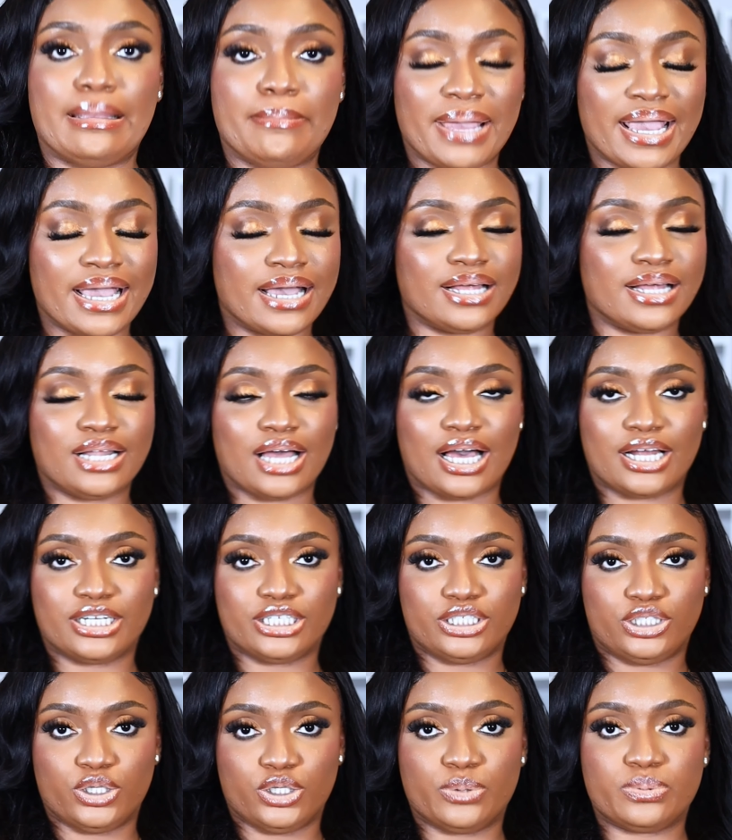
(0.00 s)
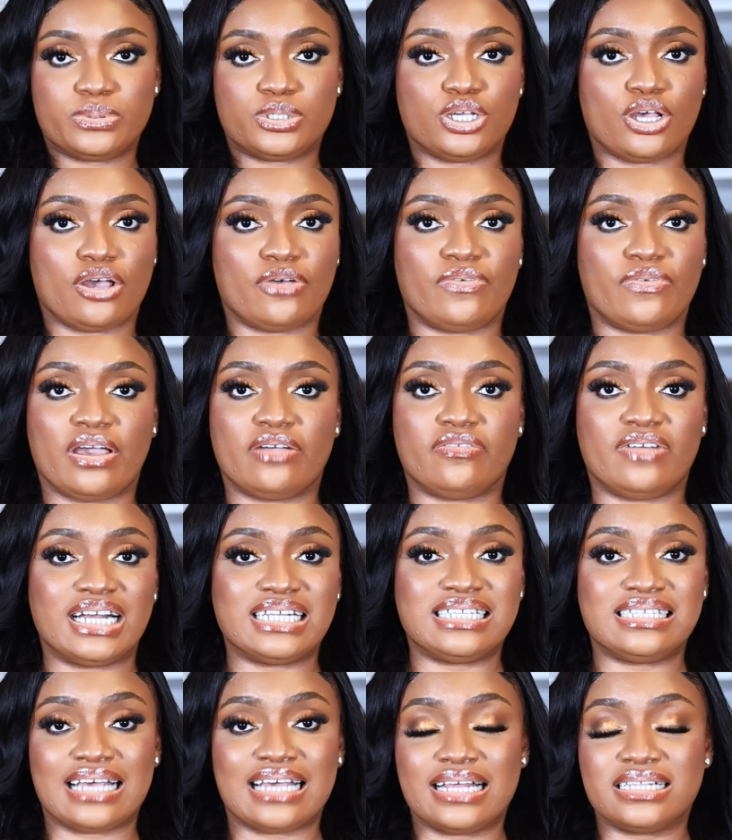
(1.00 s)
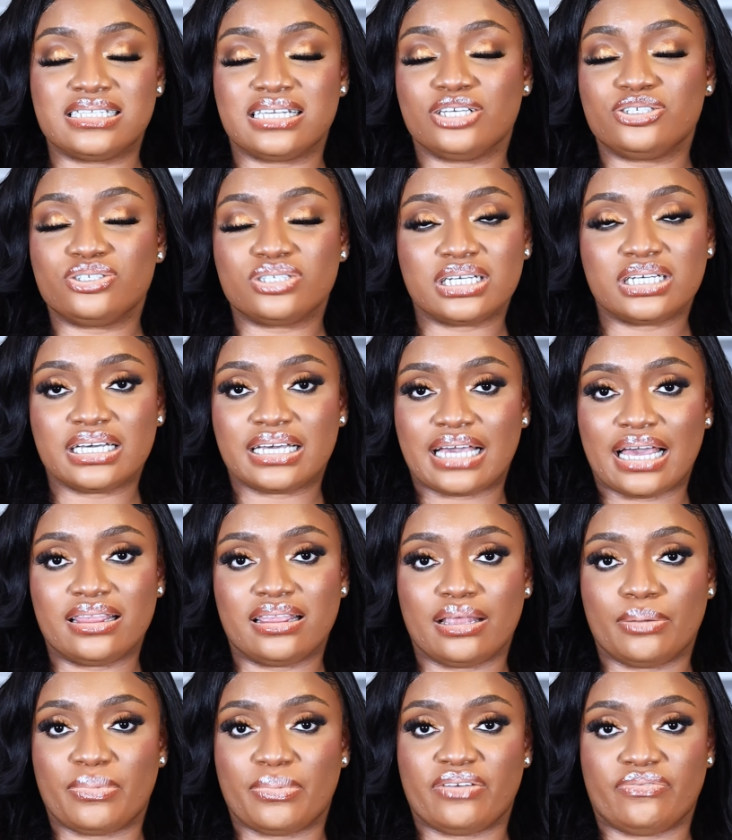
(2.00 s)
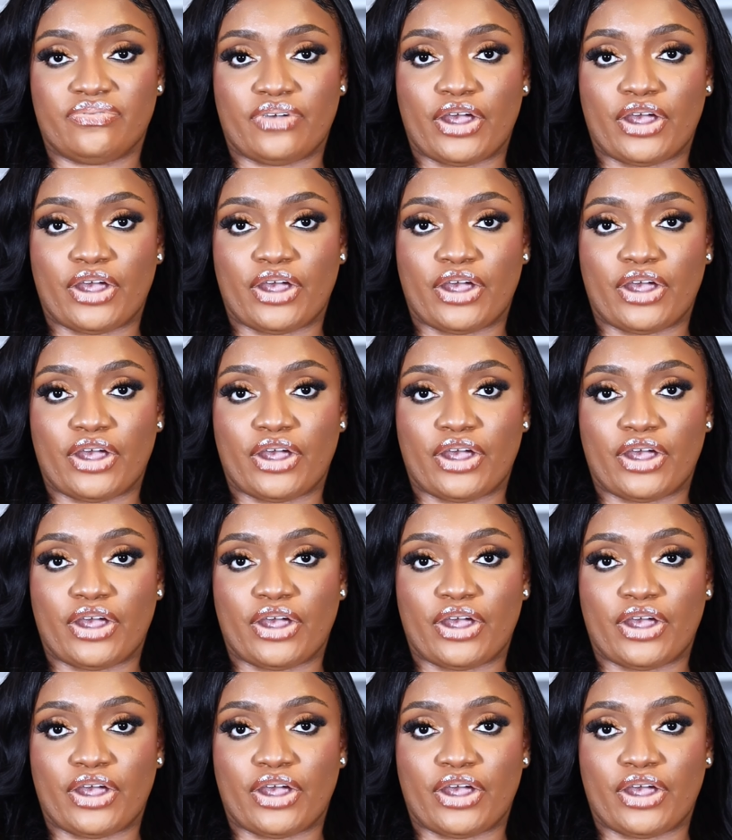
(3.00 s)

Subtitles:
make a lot of dupes to your favorite scents, and you can get them at